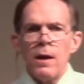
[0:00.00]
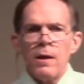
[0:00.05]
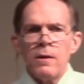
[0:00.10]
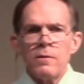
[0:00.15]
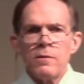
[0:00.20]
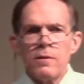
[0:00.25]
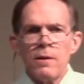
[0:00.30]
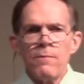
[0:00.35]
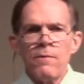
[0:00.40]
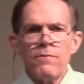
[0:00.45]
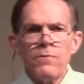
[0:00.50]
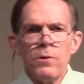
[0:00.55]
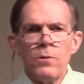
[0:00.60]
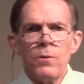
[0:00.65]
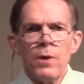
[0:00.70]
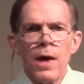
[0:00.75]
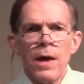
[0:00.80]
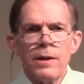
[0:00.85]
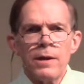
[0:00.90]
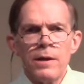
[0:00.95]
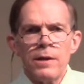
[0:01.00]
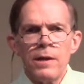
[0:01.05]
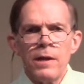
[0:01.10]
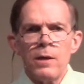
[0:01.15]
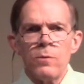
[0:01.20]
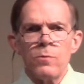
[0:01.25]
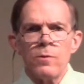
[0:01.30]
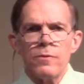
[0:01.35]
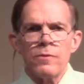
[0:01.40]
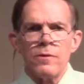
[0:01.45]
Some of you had to
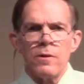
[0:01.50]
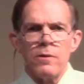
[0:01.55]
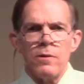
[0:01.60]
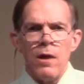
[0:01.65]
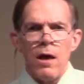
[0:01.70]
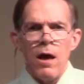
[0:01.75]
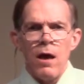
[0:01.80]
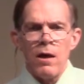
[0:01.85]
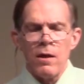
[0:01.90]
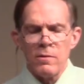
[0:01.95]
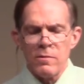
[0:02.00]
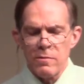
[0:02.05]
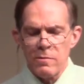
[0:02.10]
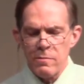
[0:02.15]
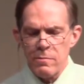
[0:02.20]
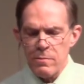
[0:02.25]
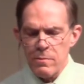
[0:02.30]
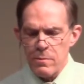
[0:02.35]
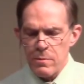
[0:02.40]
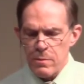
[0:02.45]
deal with the loss